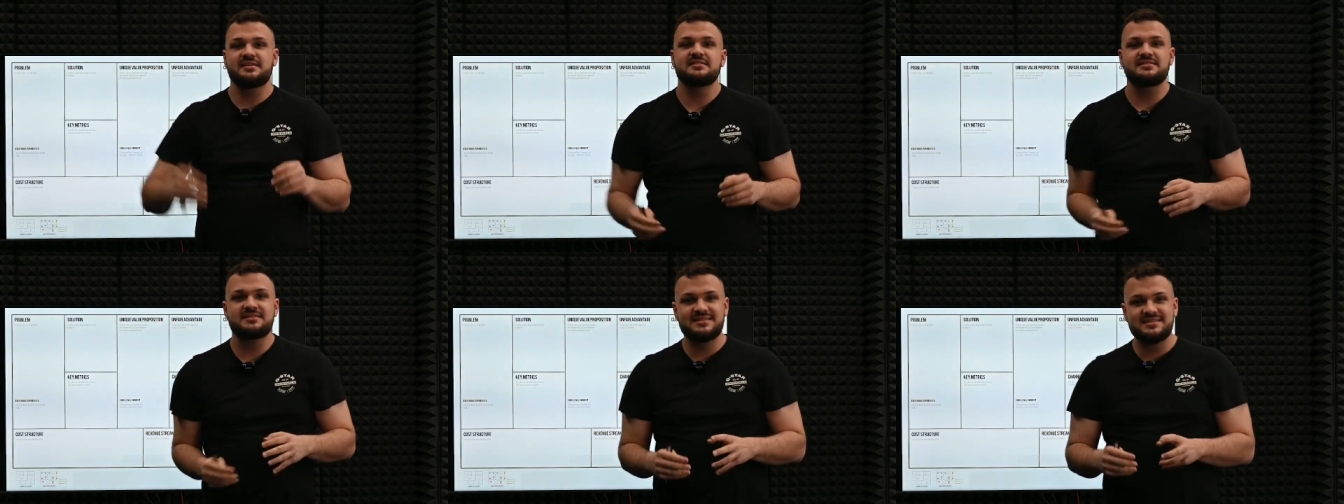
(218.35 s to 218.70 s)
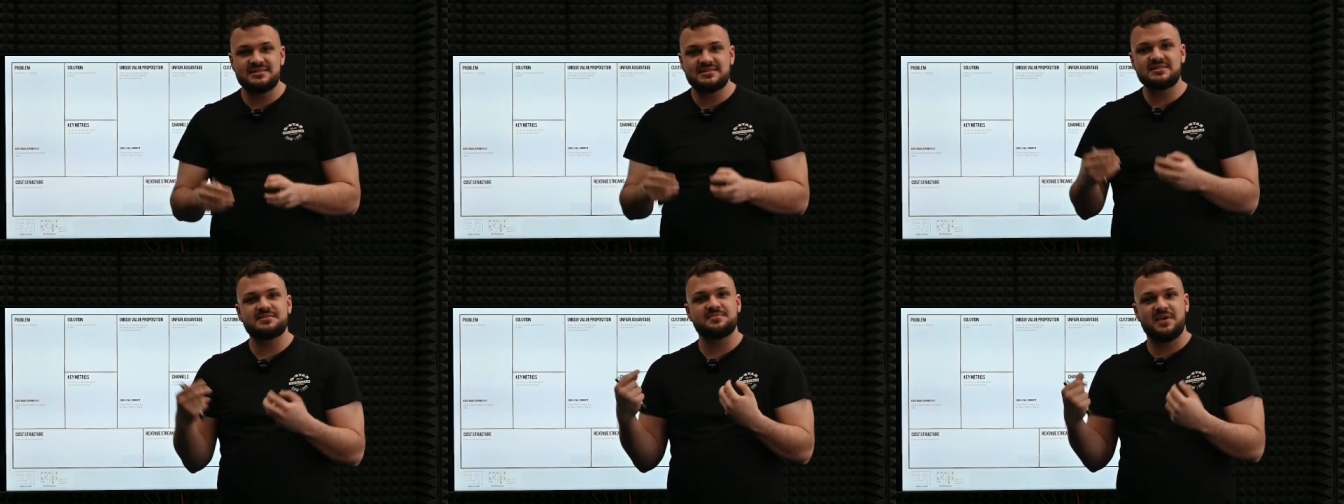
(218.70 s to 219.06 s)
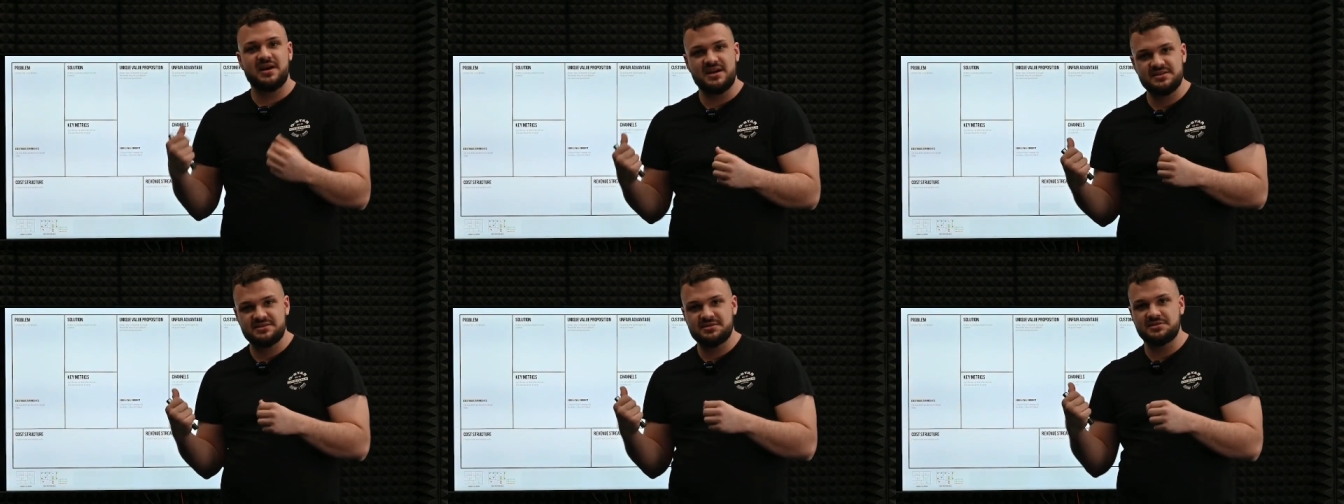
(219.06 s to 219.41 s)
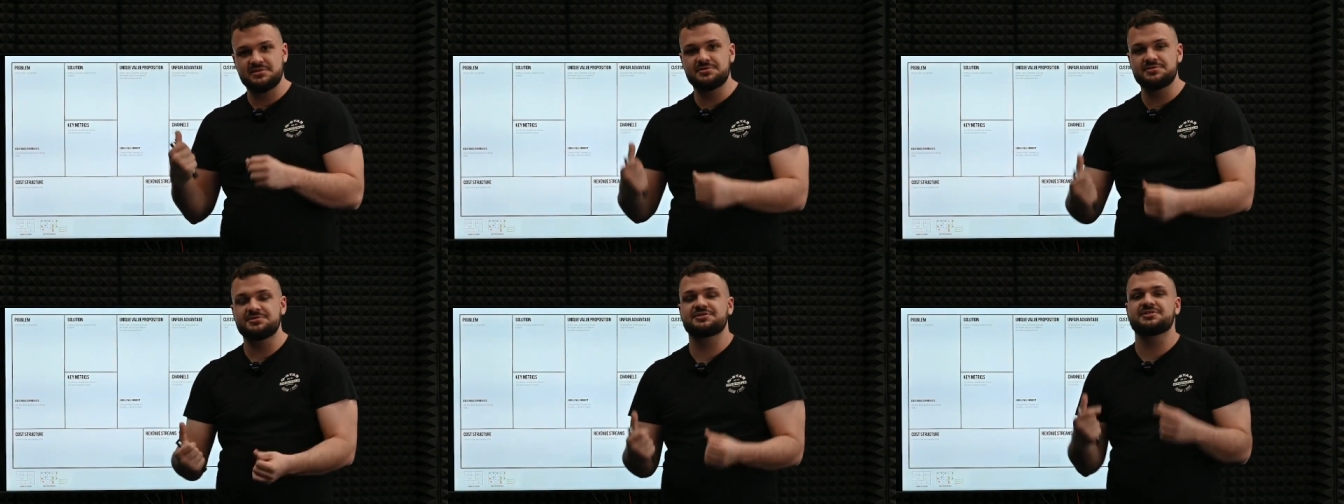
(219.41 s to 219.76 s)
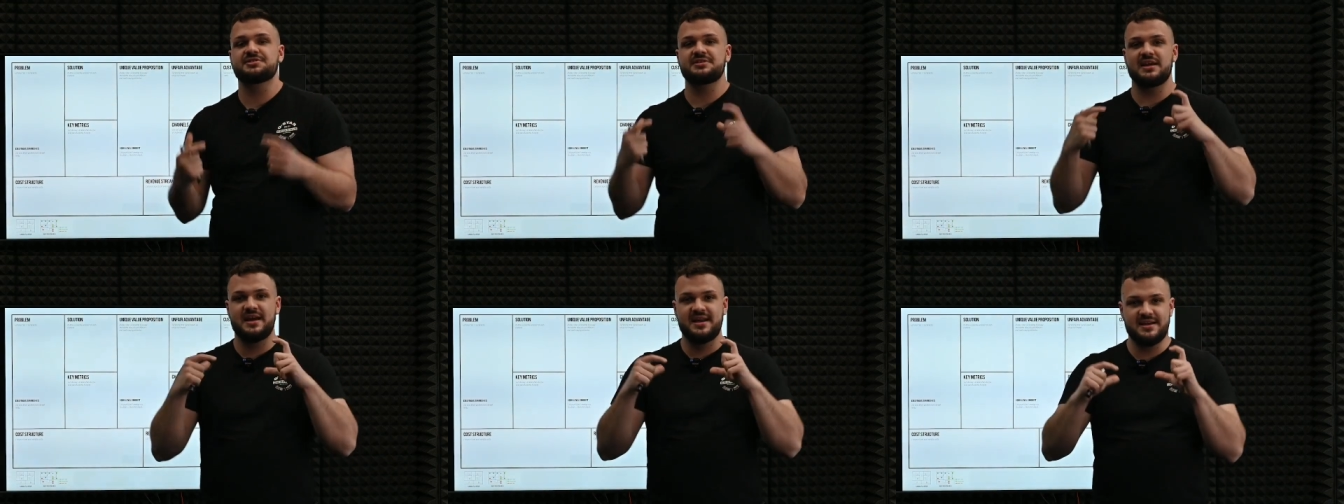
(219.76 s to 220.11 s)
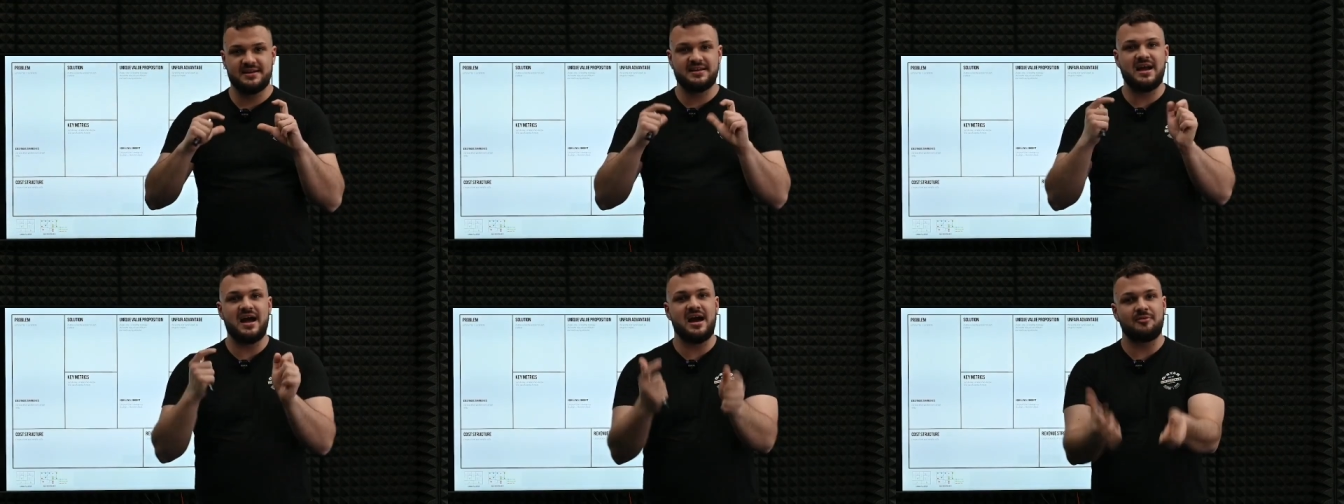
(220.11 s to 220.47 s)
this is my solution and
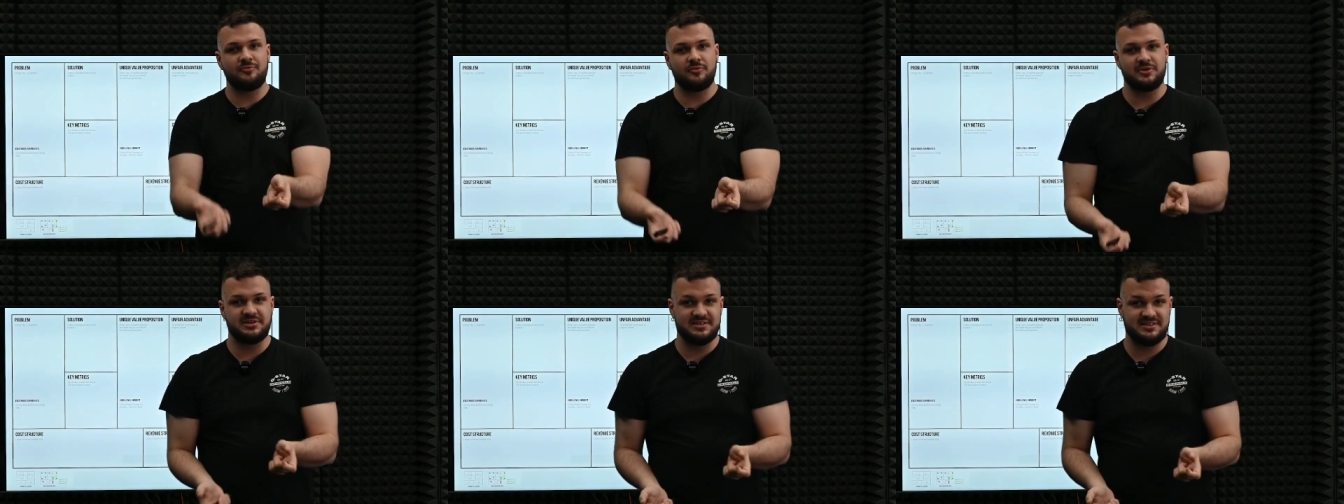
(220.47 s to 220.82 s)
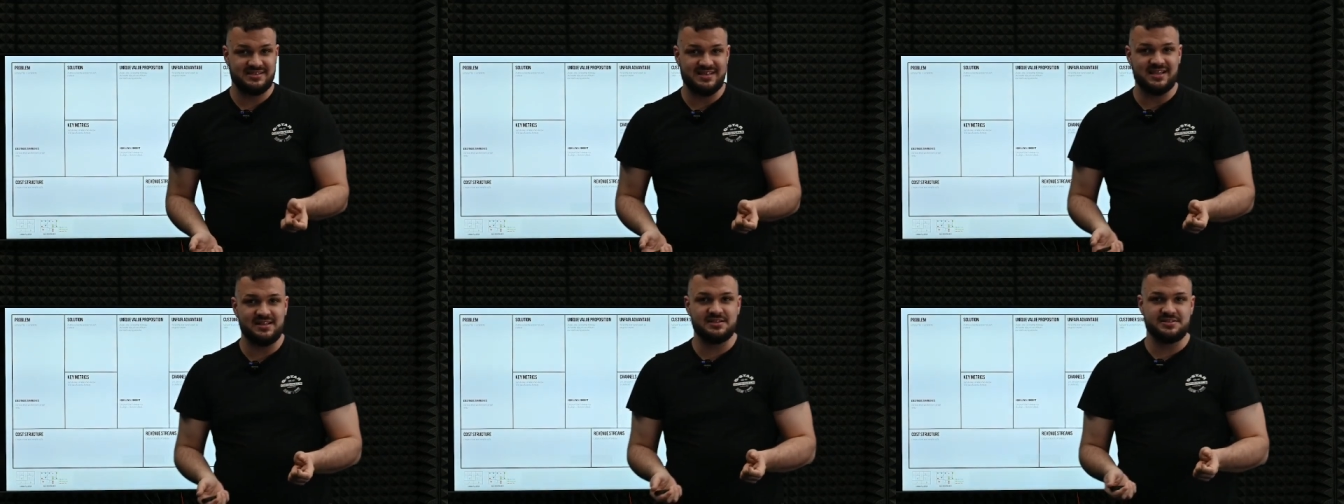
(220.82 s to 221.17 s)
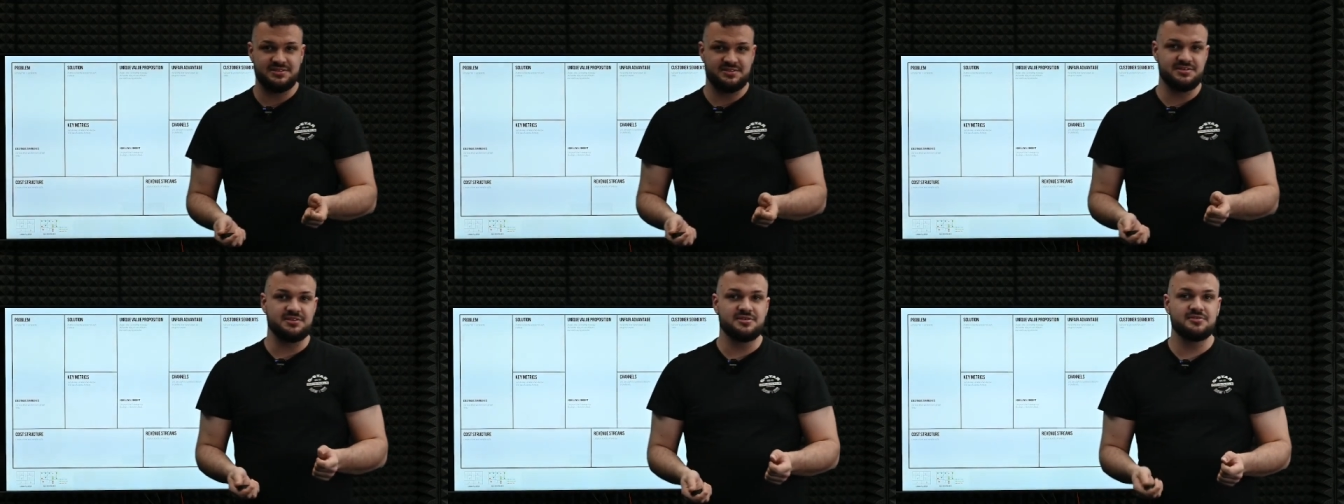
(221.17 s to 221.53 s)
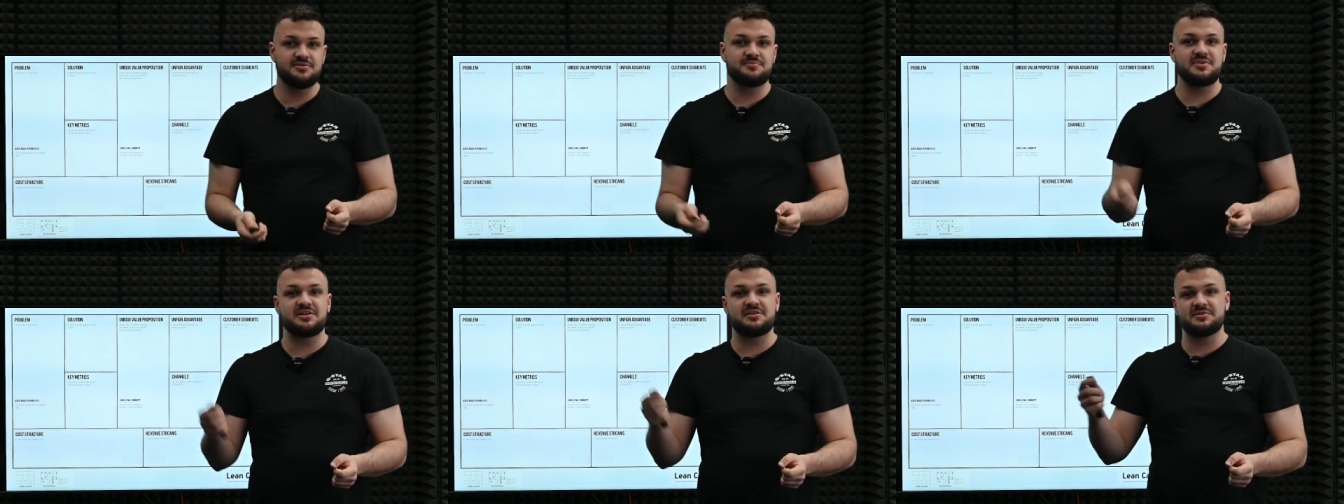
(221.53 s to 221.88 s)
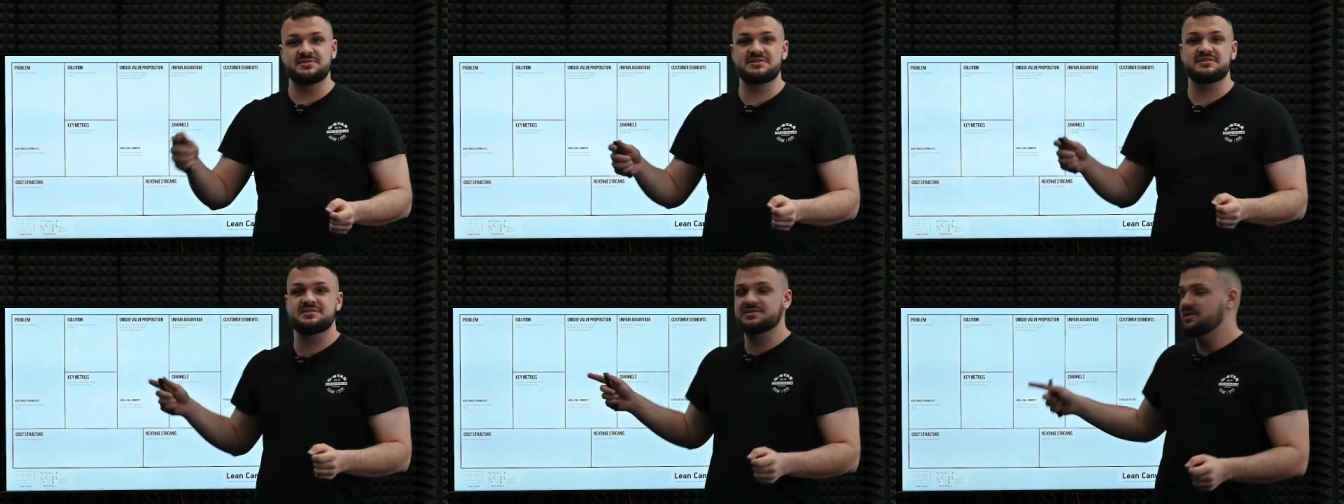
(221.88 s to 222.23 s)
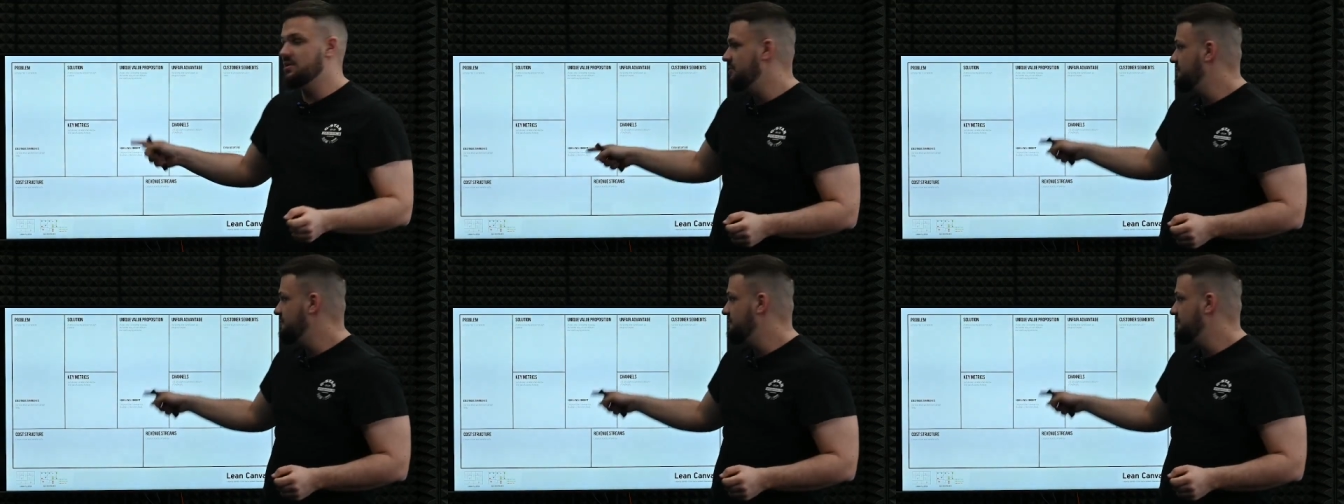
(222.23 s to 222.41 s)
I want to sell it to you because it solves